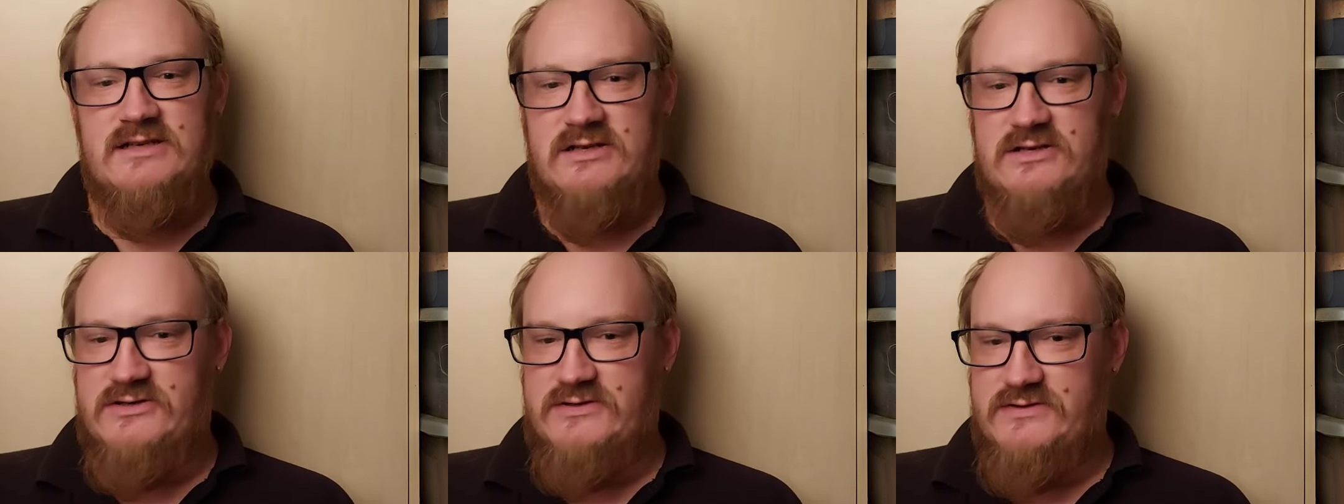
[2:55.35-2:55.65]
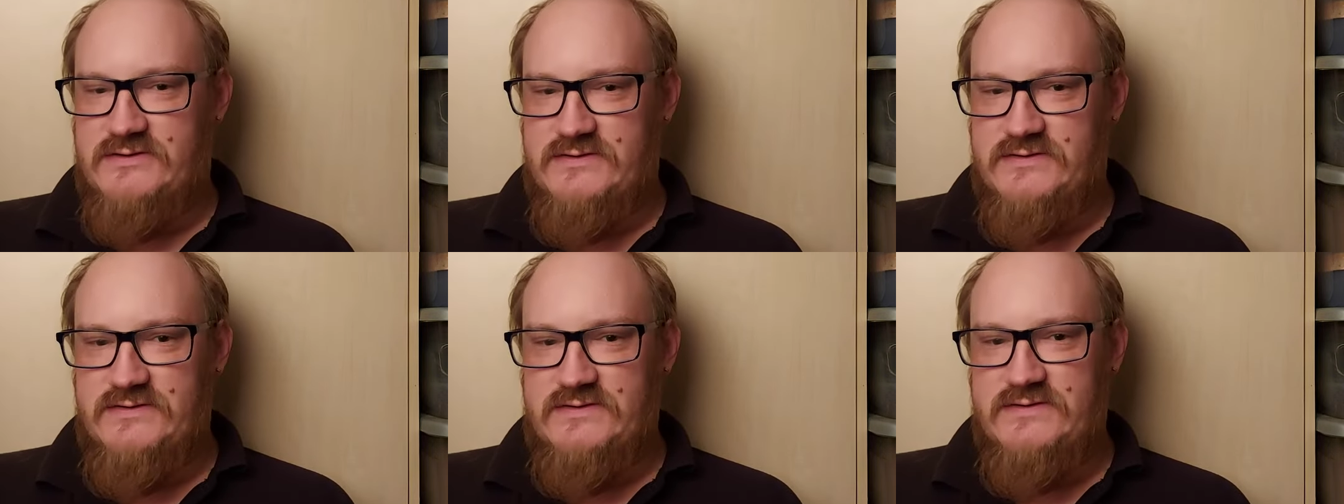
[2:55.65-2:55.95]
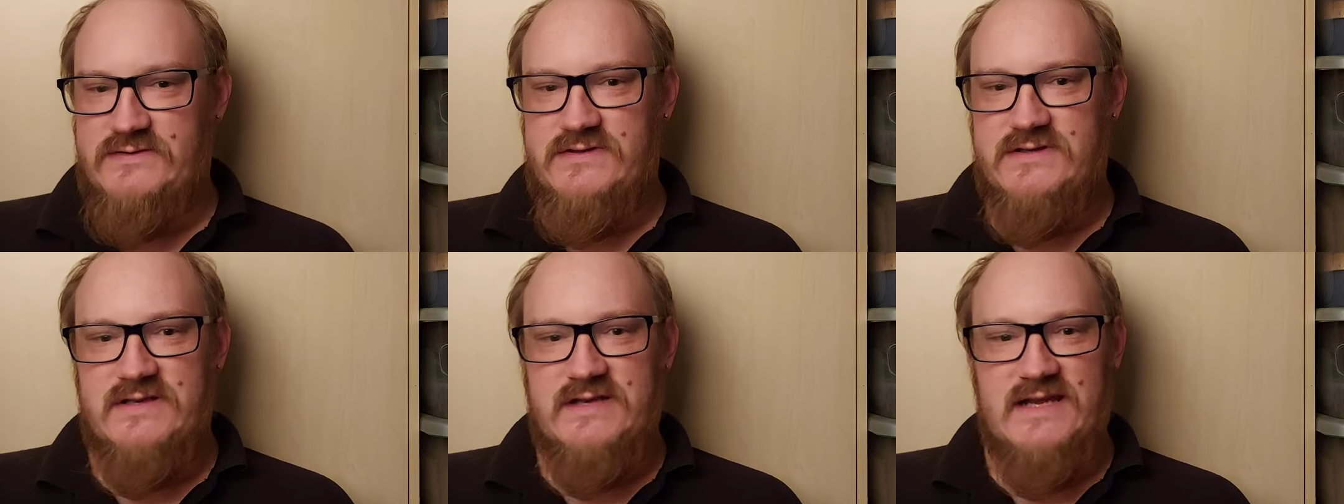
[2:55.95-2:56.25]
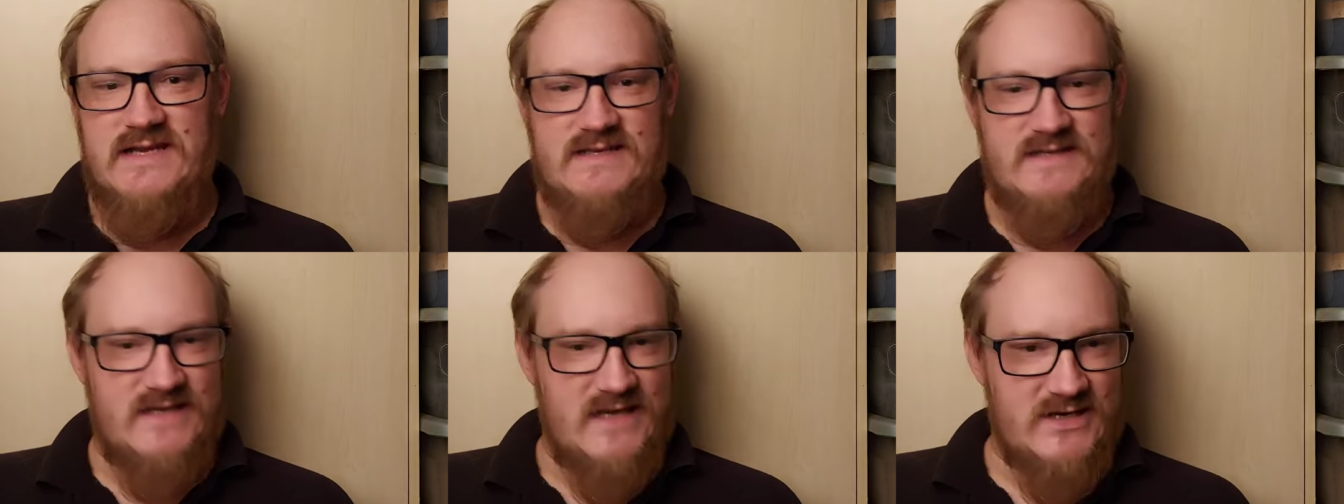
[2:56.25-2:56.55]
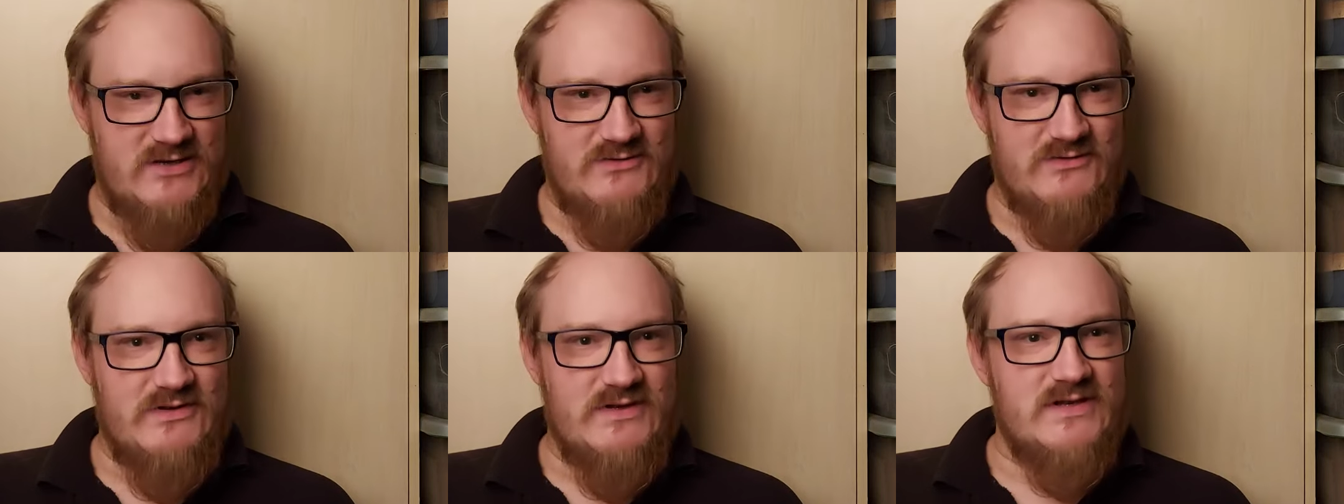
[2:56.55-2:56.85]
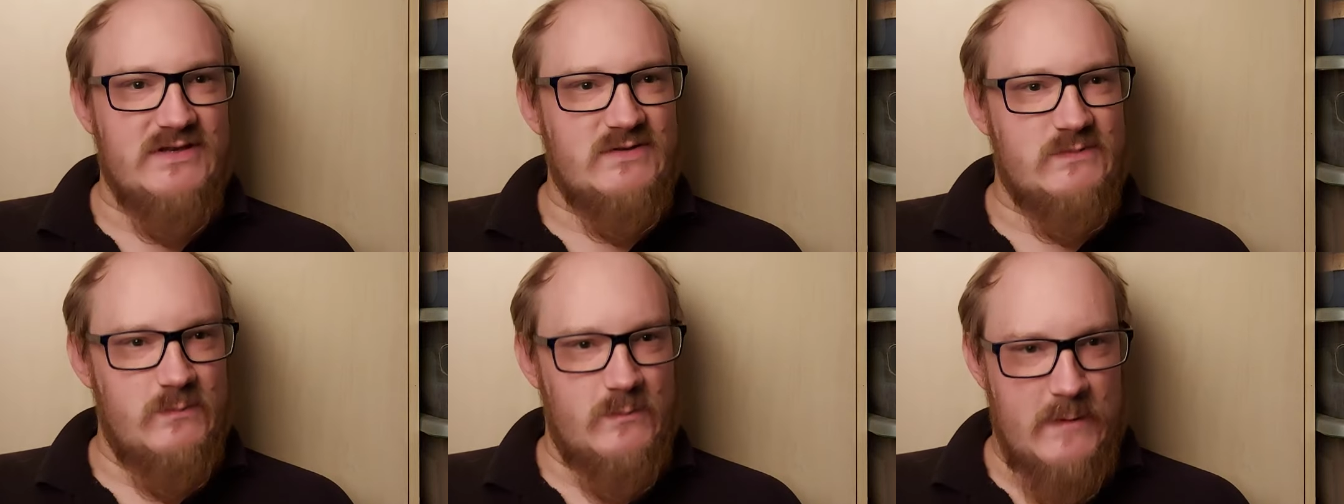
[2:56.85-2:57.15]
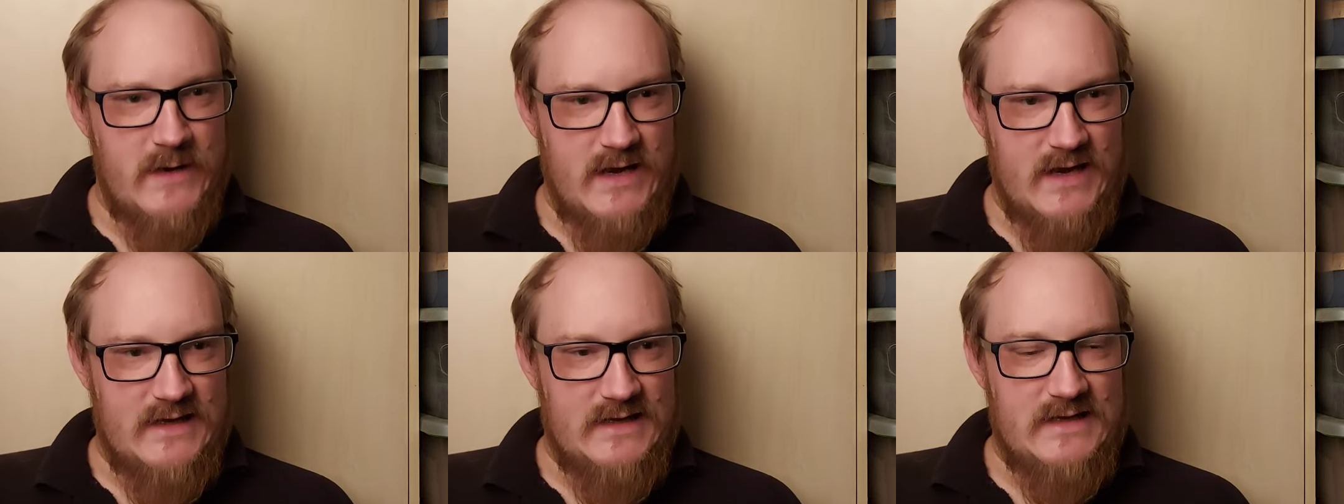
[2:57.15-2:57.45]
glues, etc. as
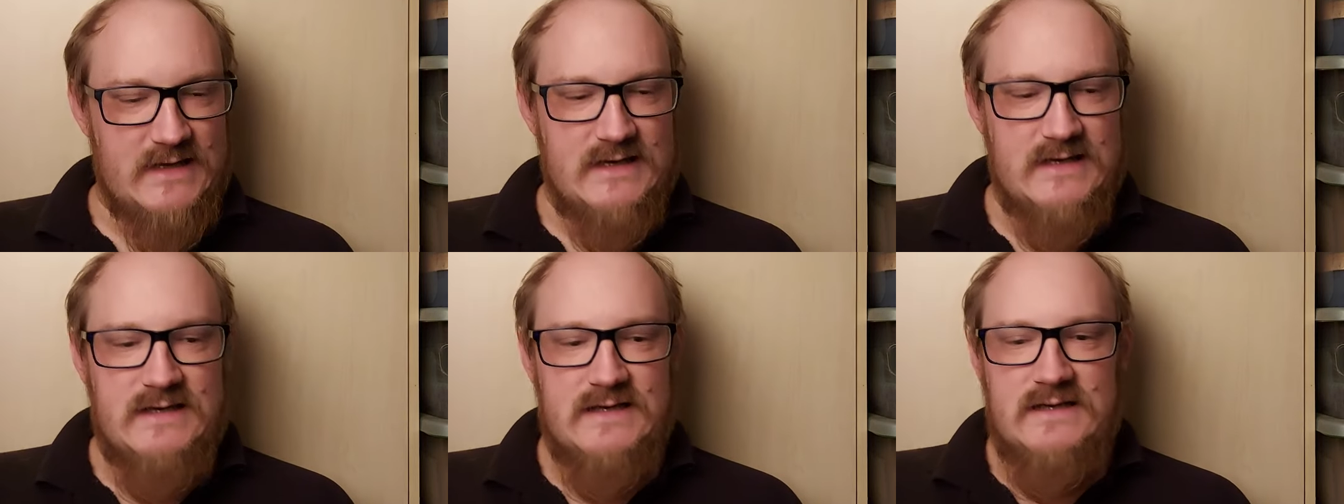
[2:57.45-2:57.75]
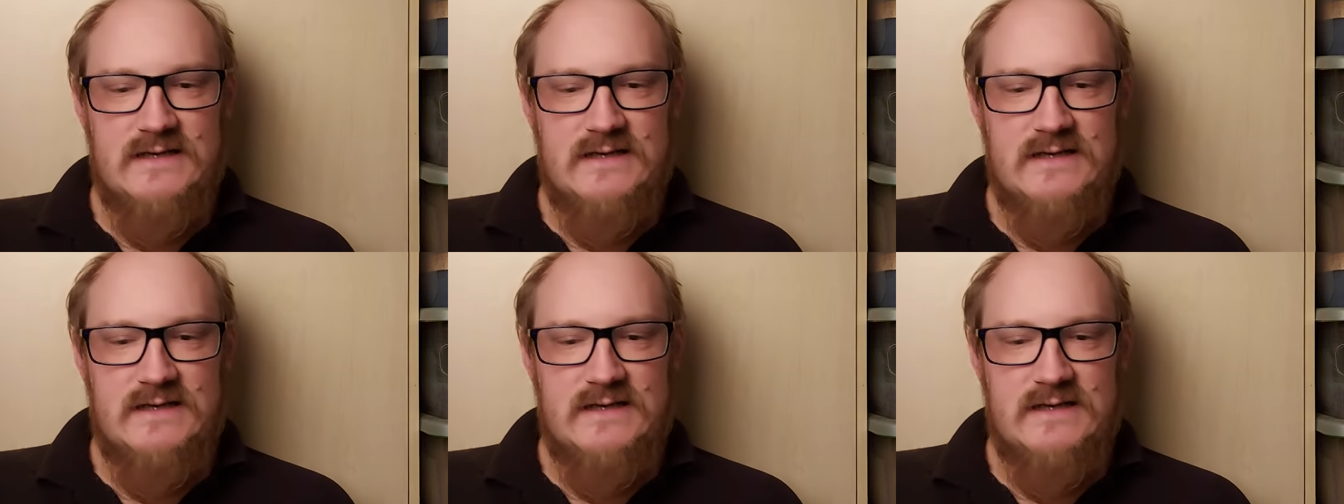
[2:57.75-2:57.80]
well.